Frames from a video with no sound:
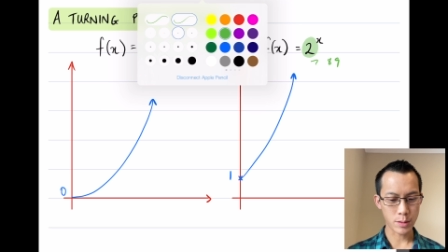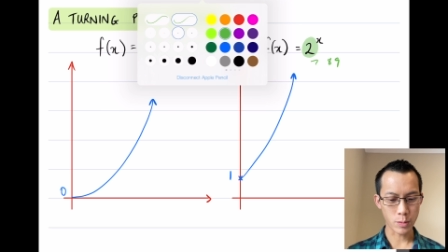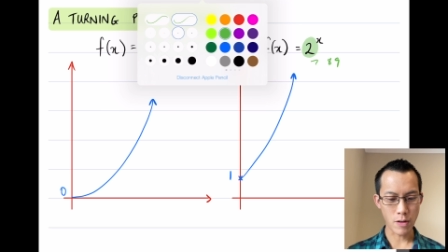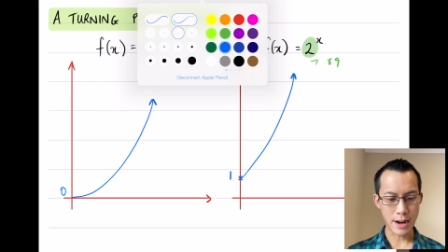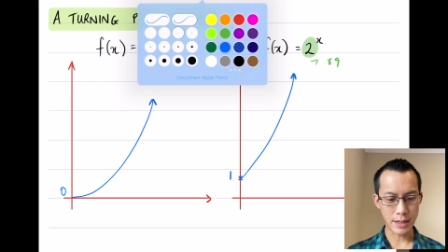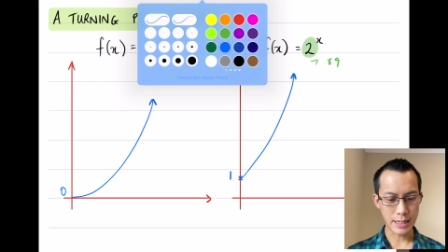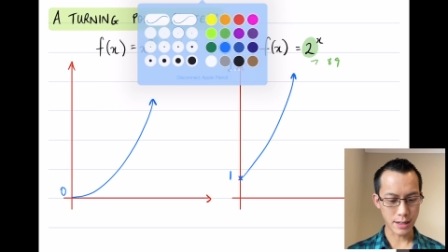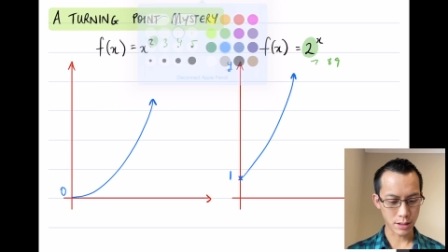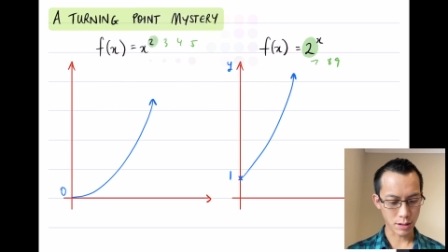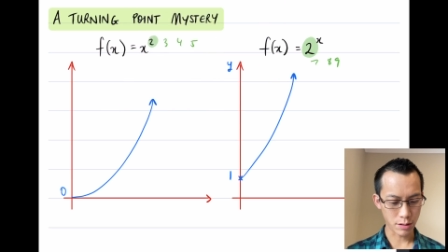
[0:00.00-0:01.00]
as well write it
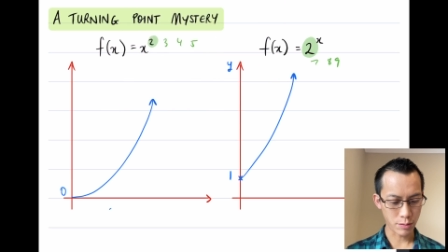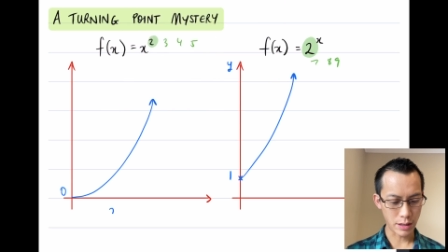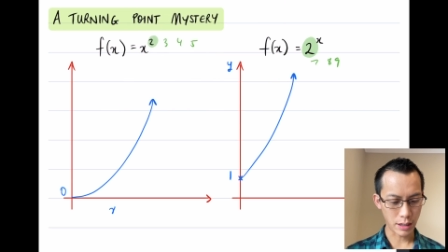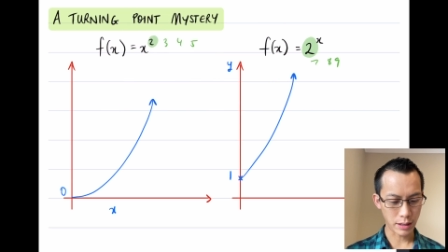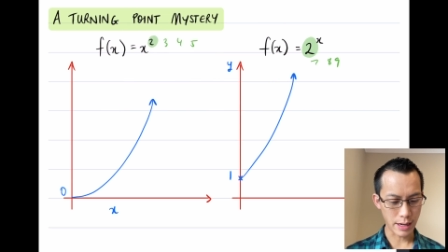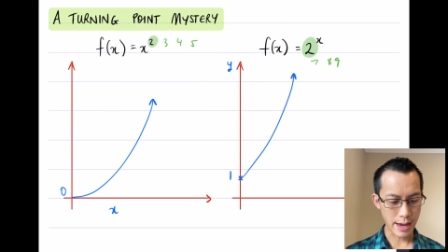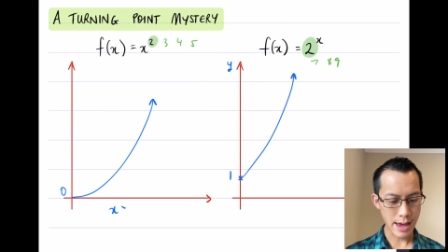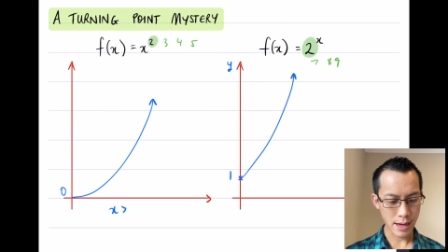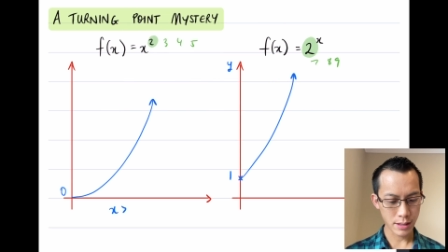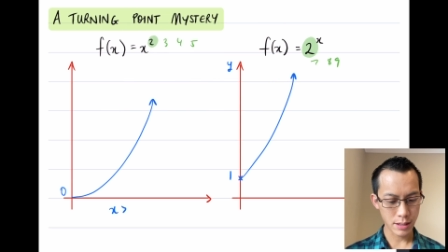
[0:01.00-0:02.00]
down so it's really clear.
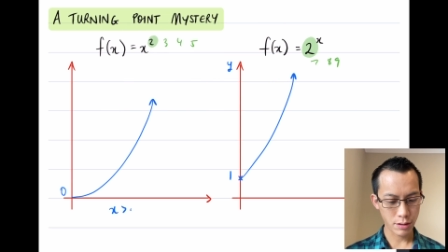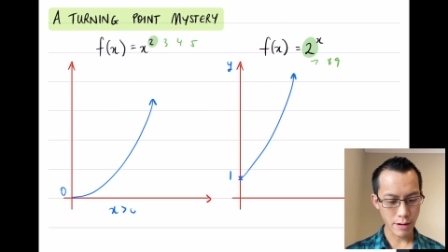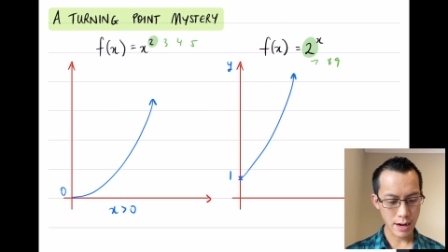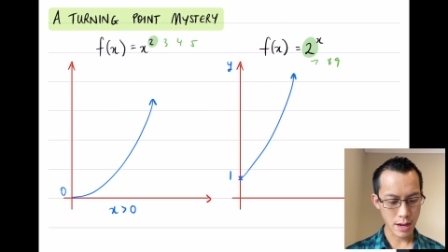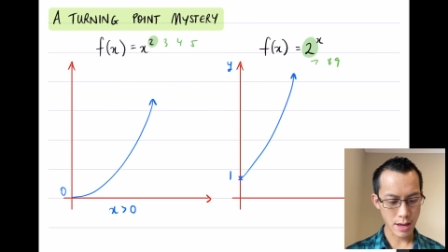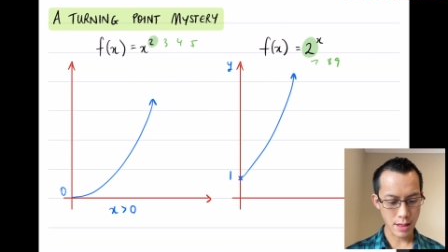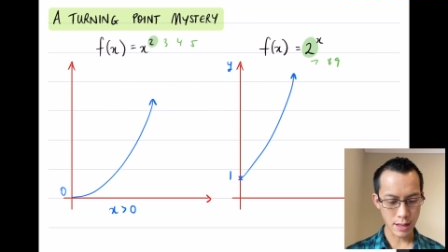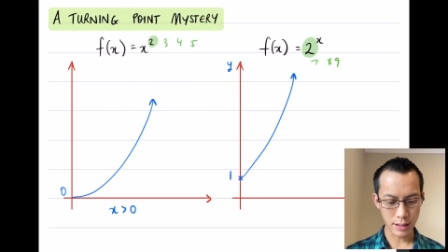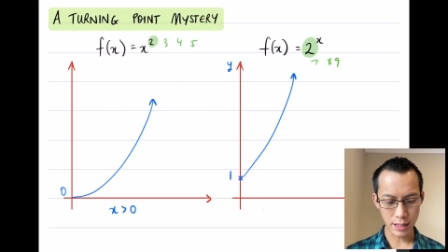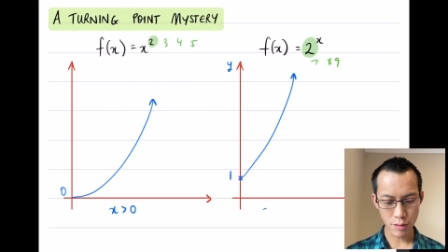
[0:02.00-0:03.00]
X is greater
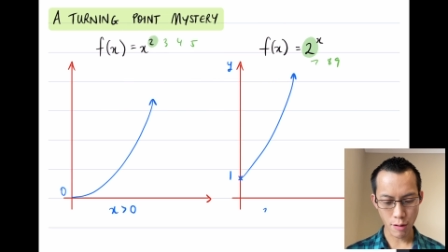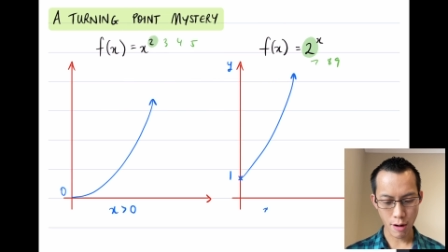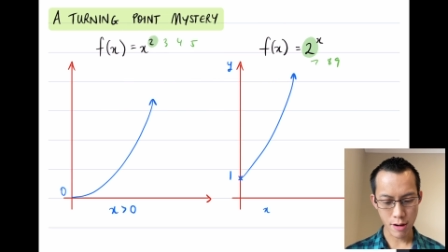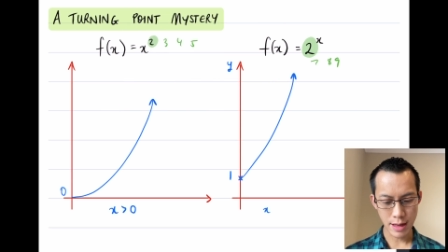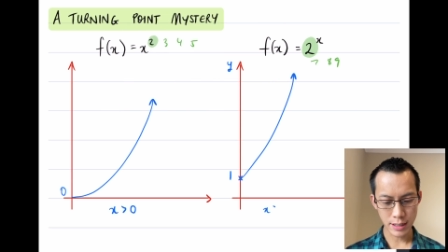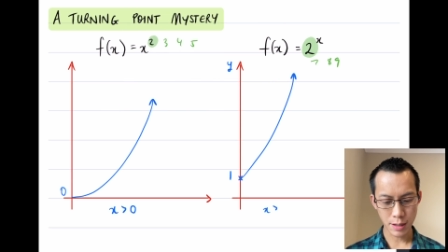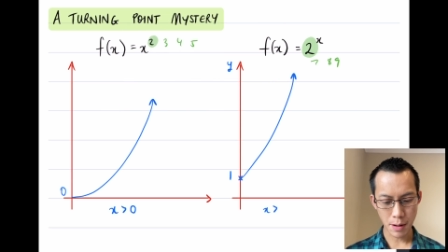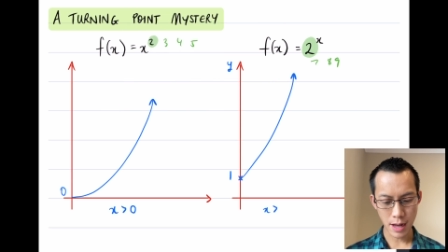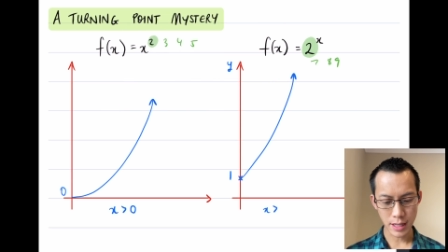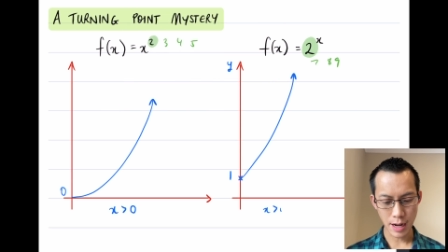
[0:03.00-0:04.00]
than zero. That's the
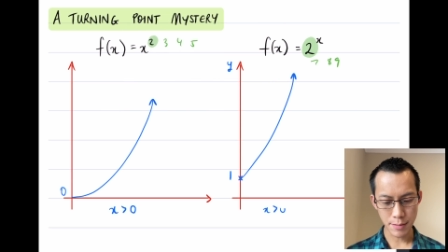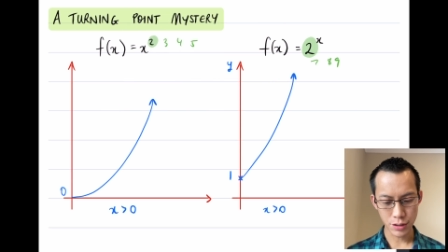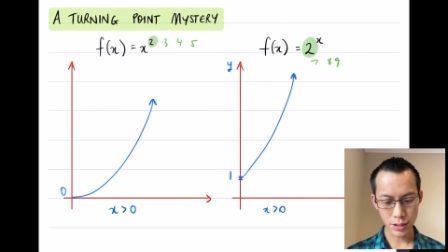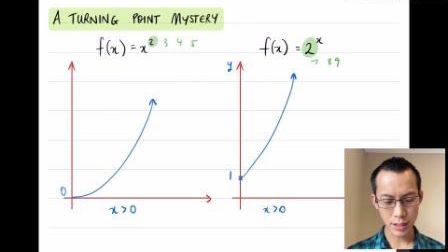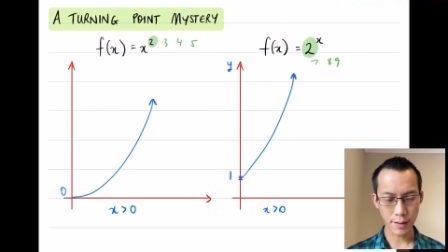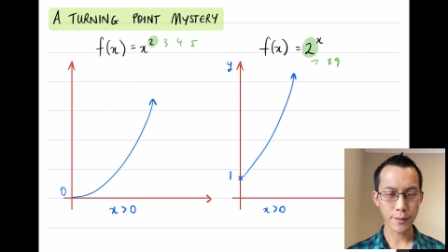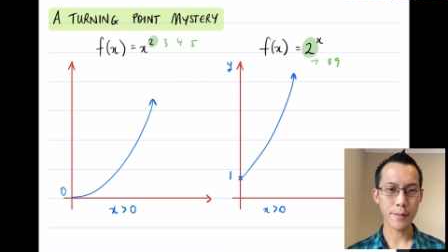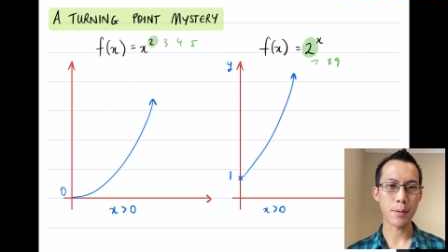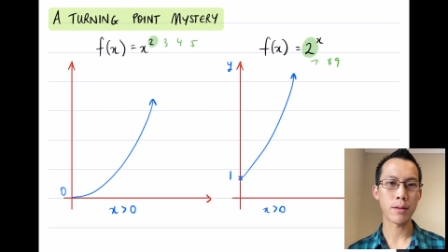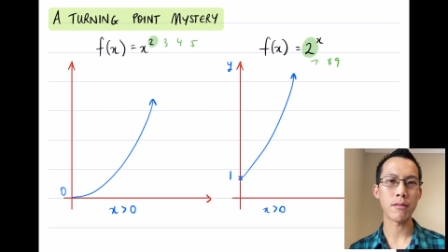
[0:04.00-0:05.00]
part that I'm interested in for
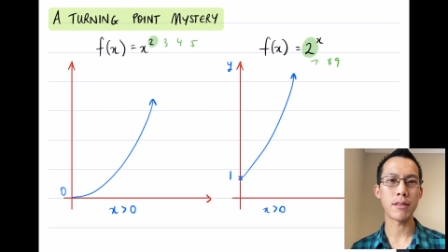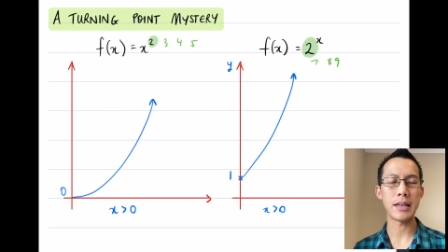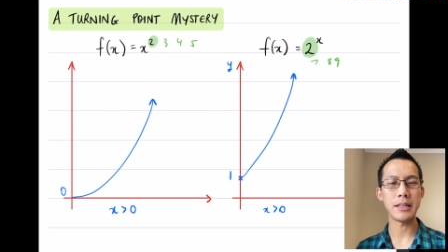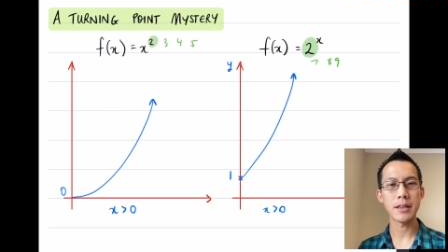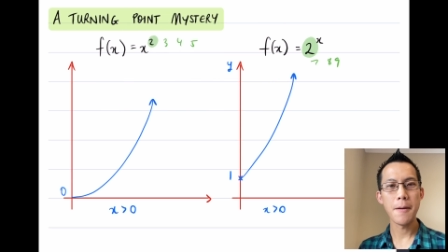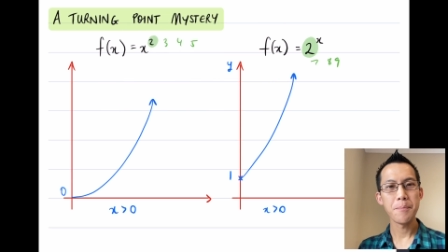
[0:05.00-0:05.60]
both of these.